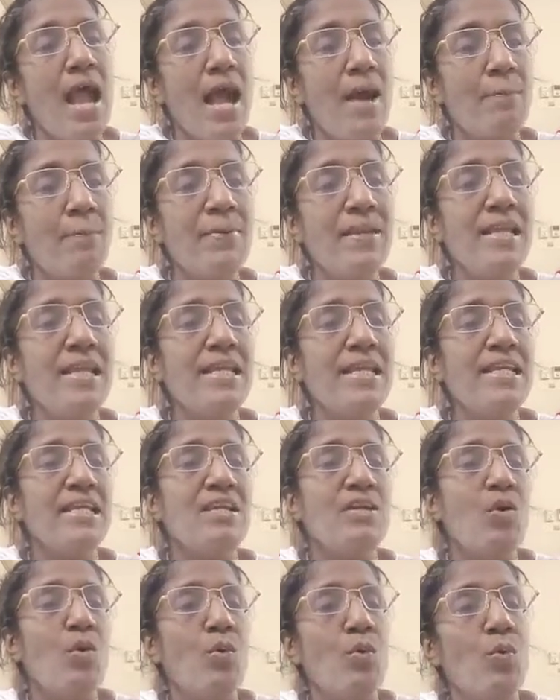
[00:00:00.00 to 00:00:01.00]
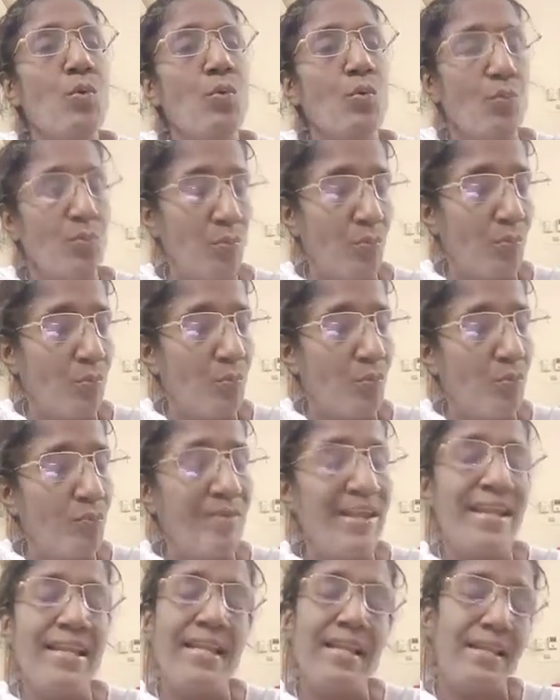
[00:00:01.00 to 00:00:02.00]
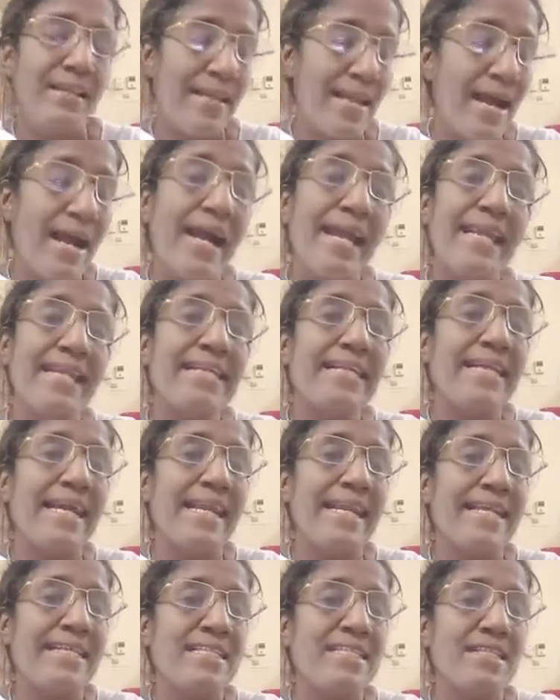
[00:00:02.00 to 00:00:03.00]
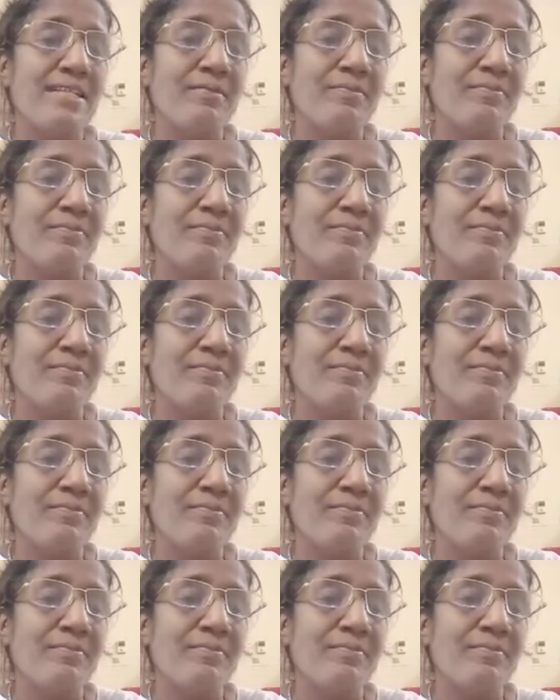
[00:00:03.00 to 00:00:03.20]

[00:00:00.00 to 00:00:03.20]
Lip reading: appealing when they are incorrect.